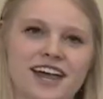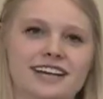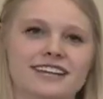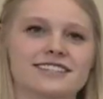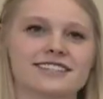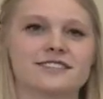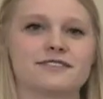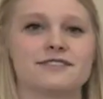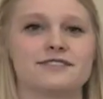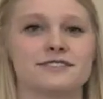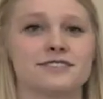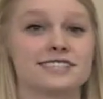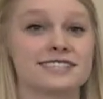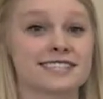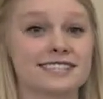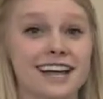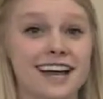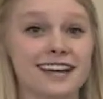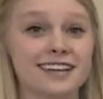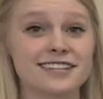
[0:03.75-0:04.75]
I just
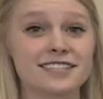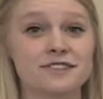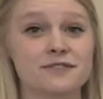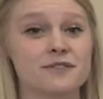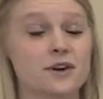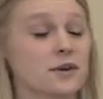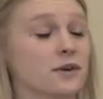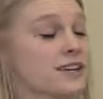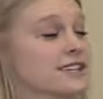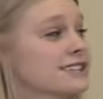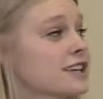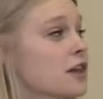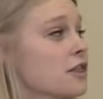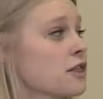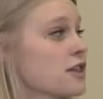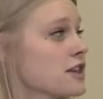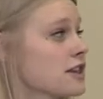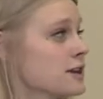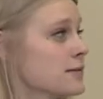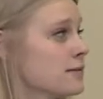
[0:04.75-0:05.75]
decided to focus
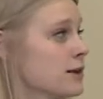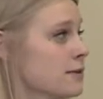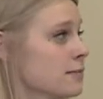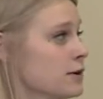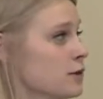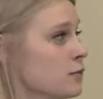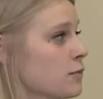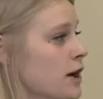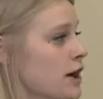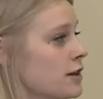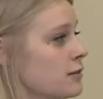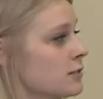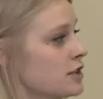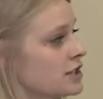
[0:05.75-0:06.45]
on theme number 1,